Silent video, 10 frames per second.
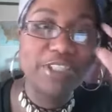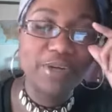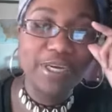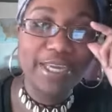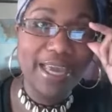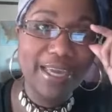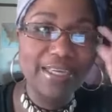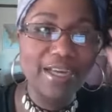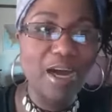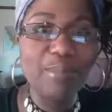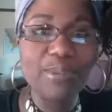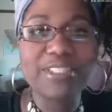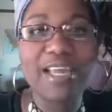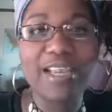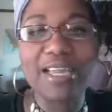so I kind of almost
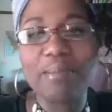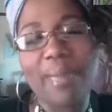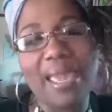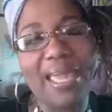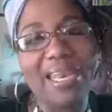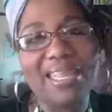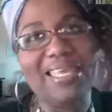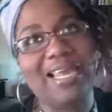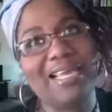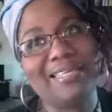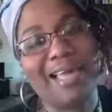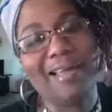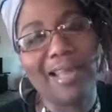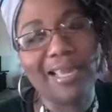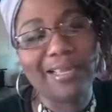sound like a man, and then I sound
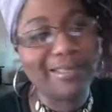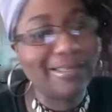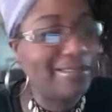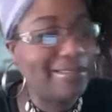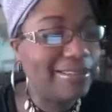like a